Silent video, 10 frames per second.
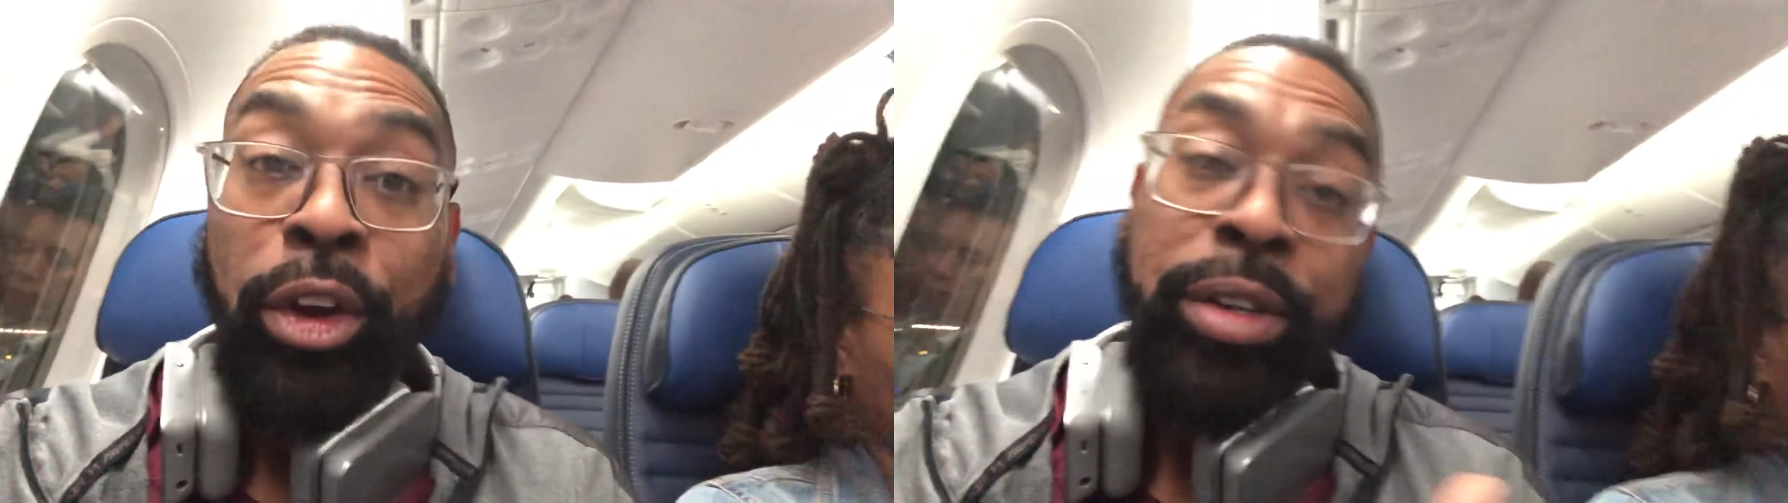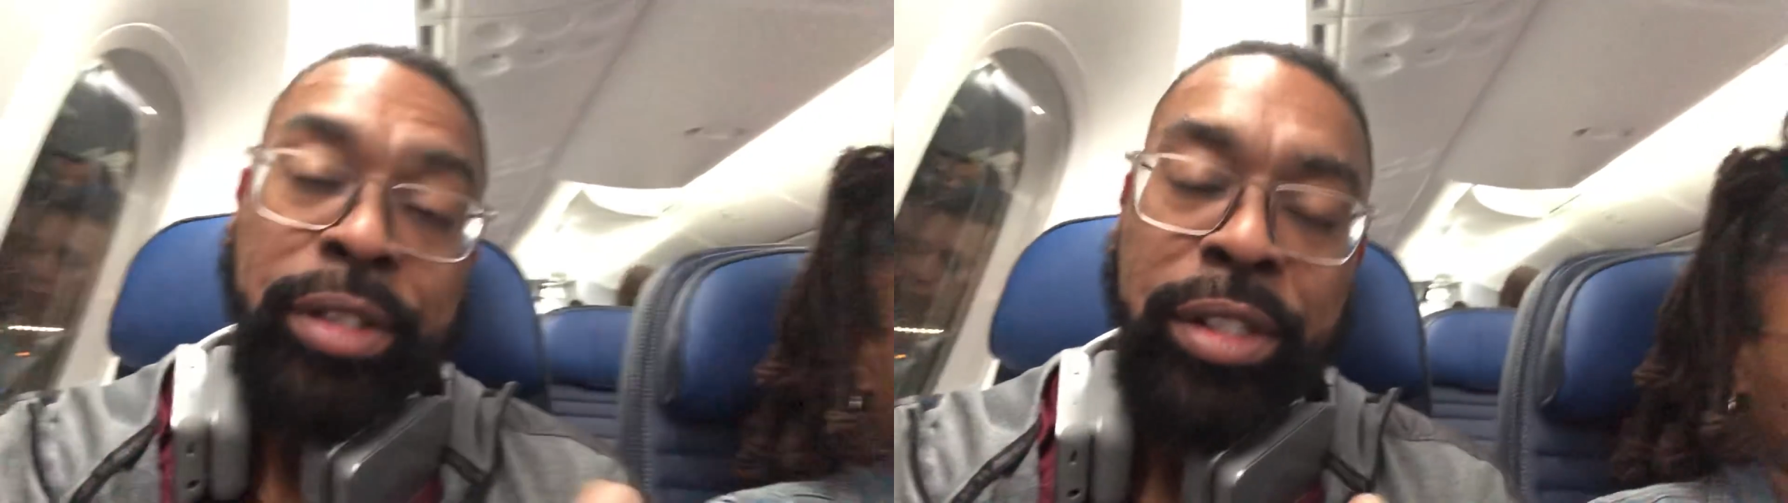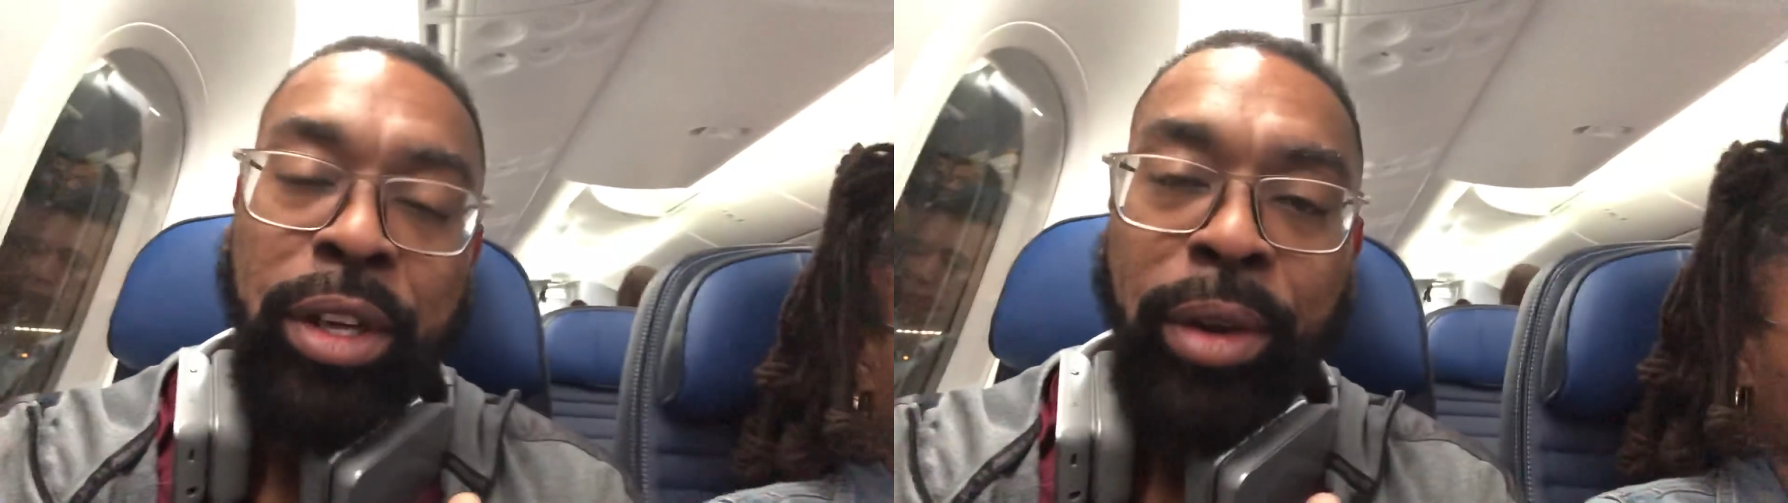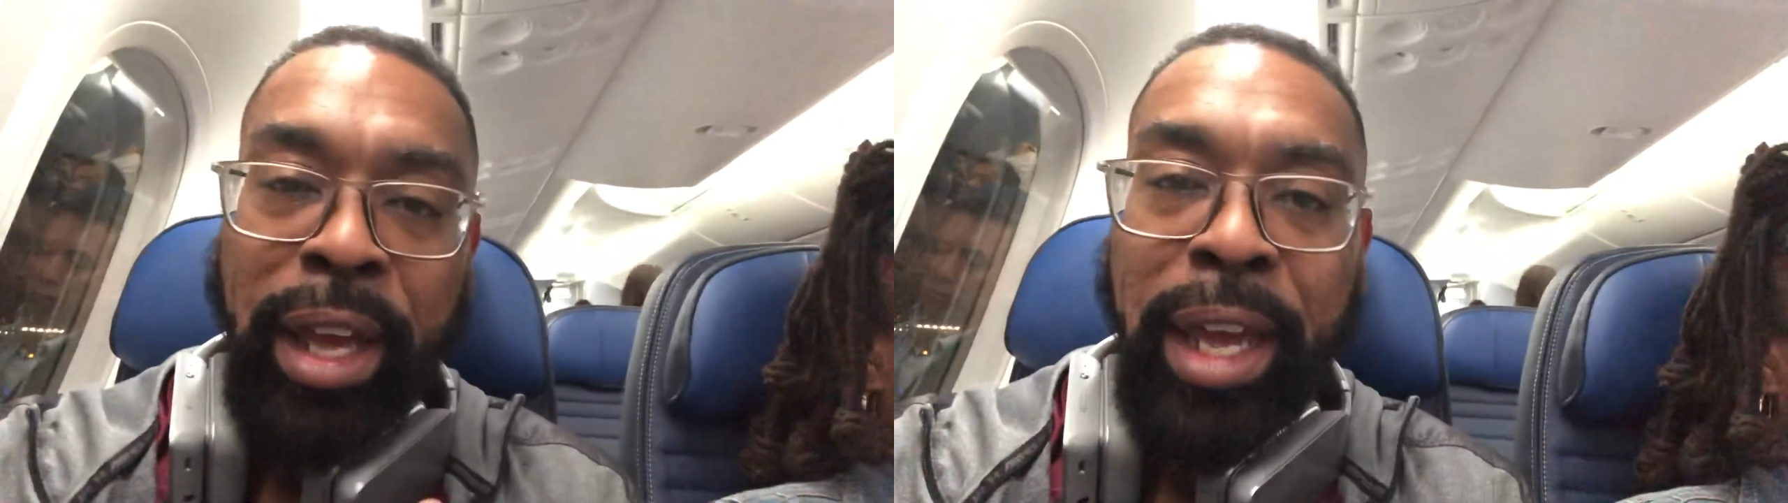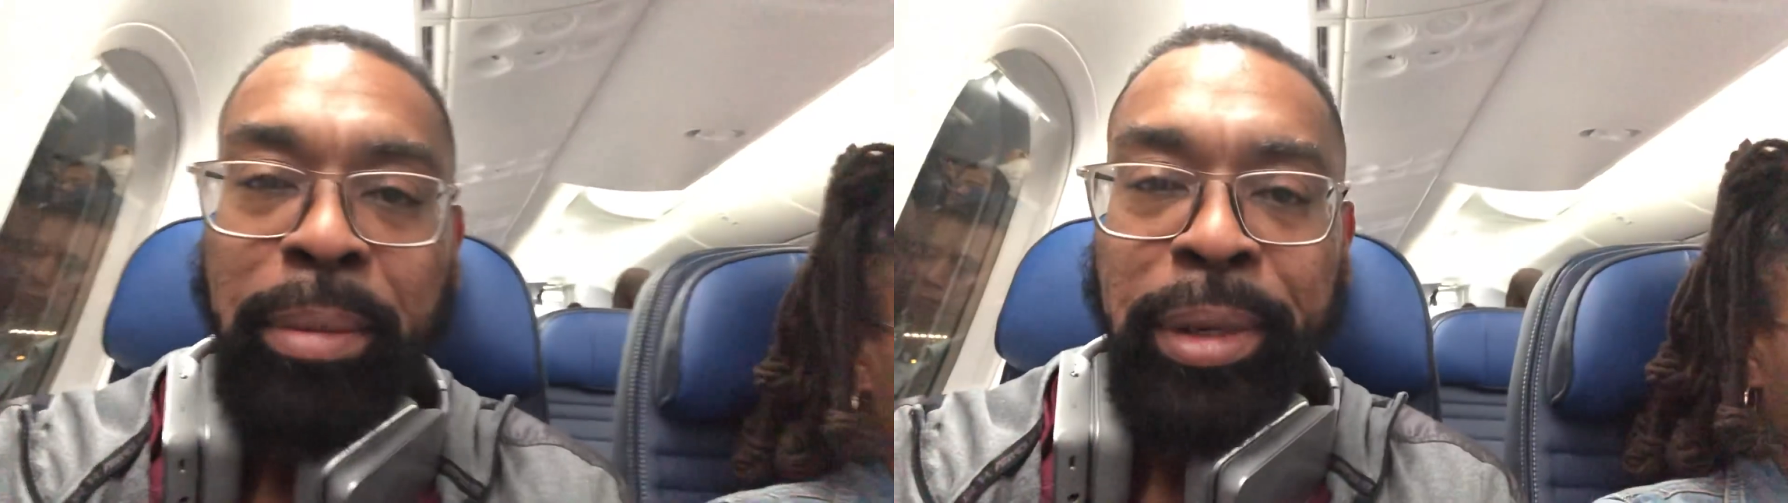Hurns is
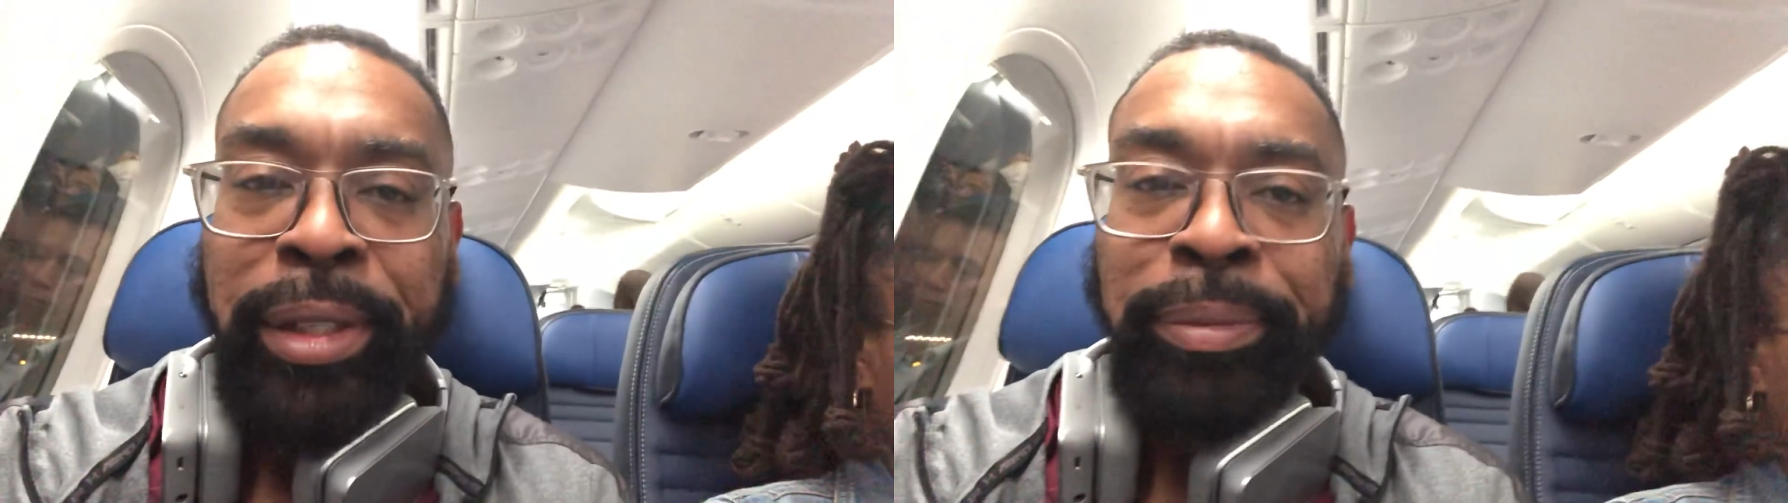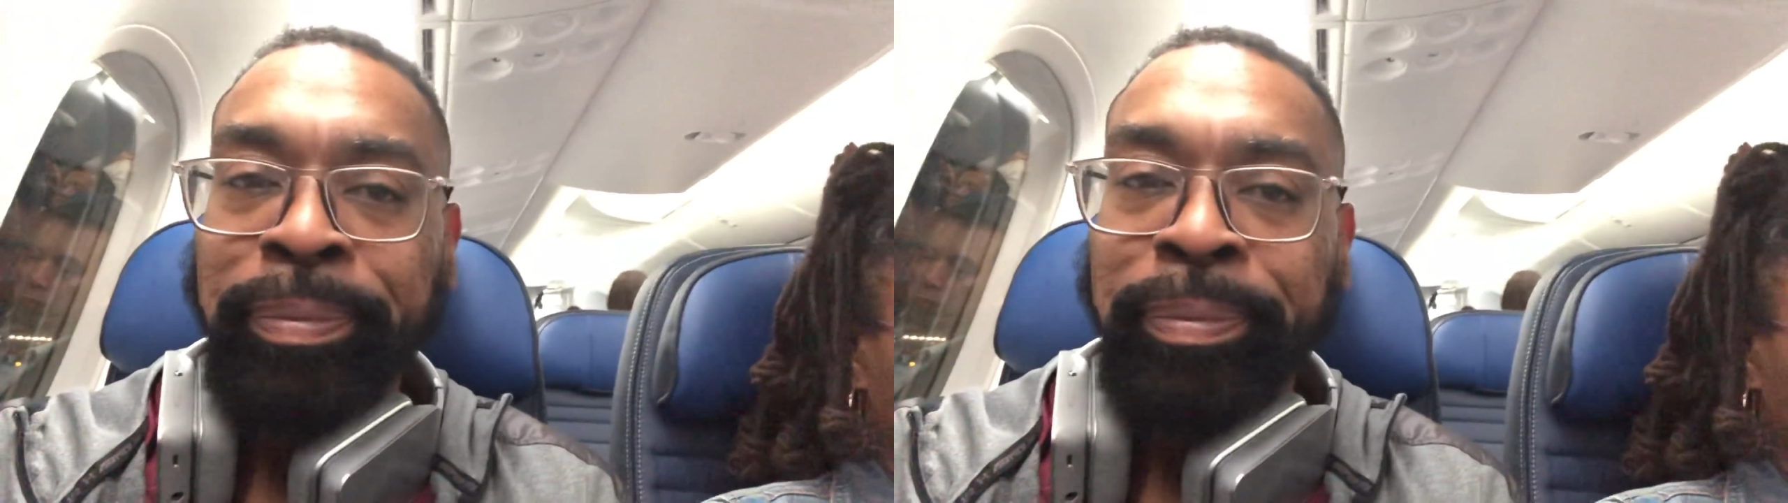okay, but